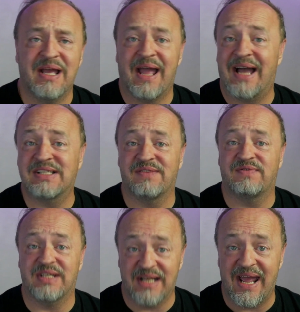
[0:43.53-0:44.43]
as of
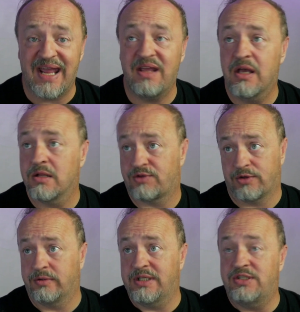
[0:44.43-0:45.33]
today,
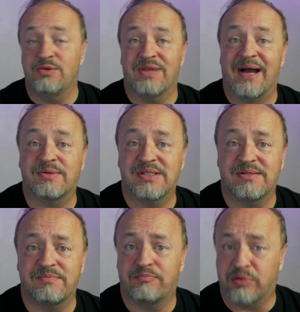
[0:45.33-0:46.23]

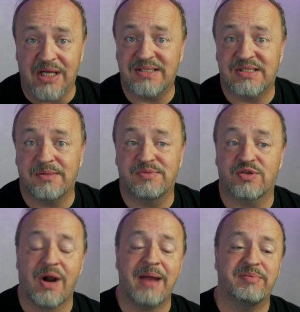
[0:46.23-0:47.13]
32,000 plus
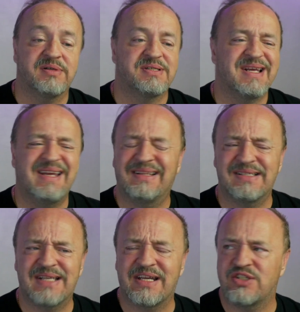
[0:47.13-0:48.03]
subscribers. And the
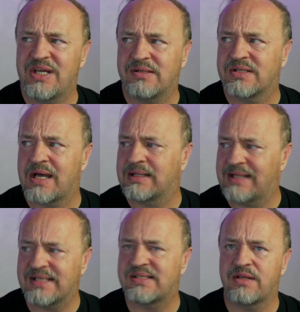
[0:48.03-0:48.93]
second channel's got
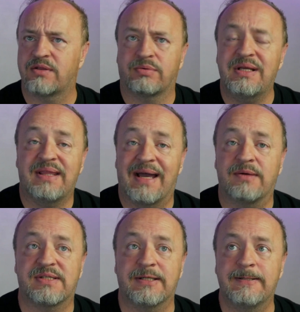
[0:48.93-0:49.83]
less than
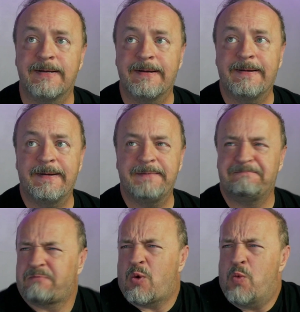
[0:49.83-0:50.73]
3,000,
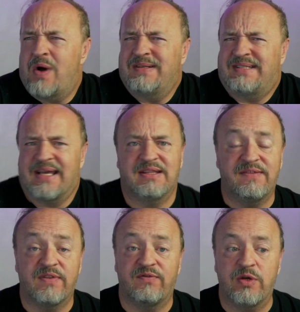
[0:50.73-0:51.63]
one-tenth
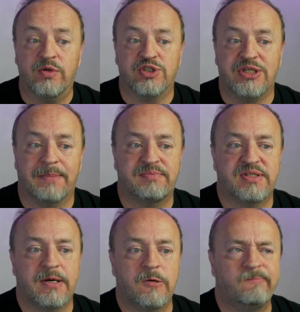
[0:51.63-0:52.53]
of the viewership.
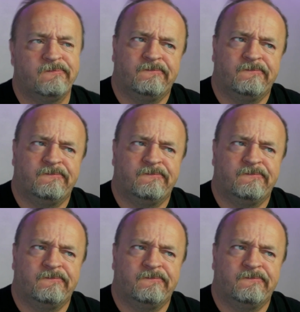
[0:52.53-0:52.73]
So,